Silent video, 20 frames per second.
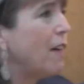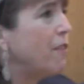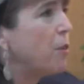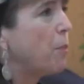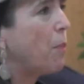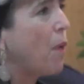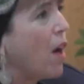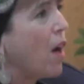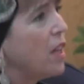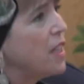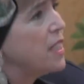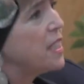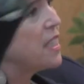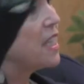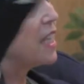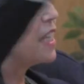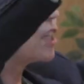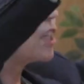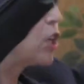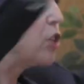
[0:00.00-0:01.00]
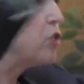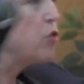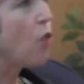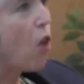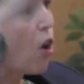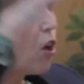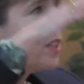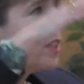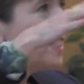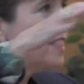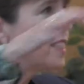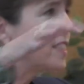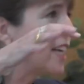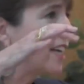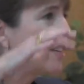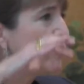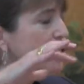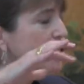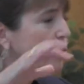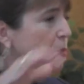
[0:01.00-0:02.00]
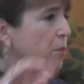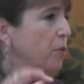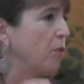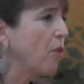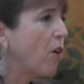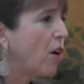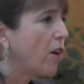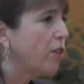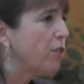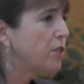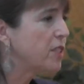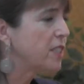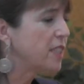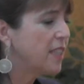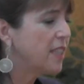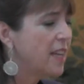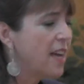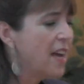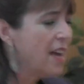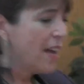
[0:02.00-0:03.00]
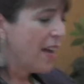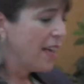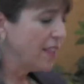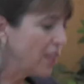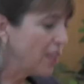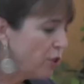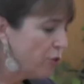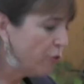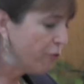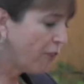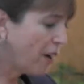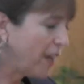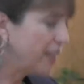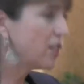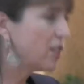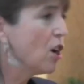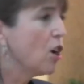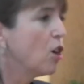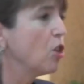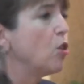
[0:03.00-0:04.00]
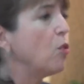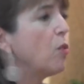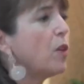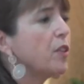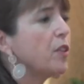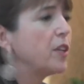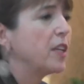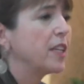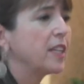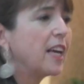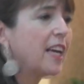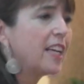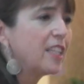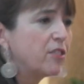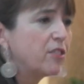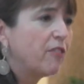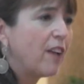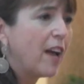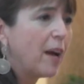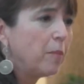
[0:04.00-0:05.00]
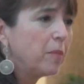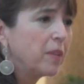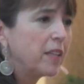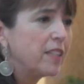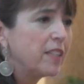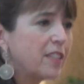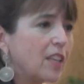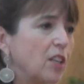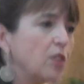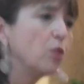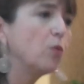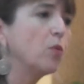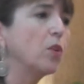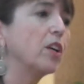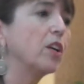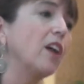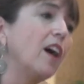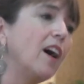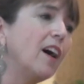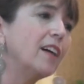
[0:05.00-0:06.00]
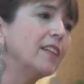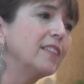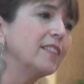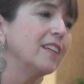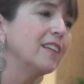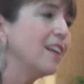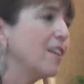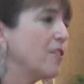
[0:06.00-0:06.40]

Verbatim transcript: have the policy and it goes through all these layers of bureaucracy, and then you find who are the engaged families and who are not.